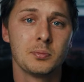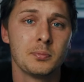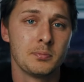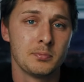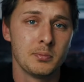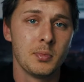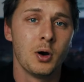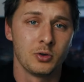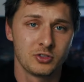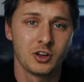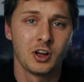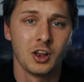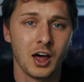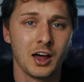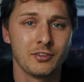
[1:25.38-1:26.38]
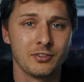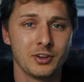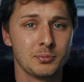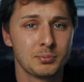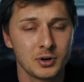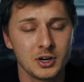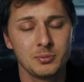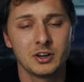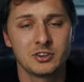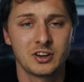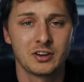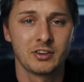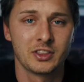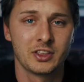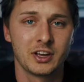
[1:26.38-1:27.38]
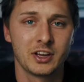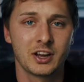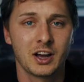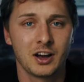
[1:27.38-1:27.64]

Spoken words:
a lot of it, pretty much everything.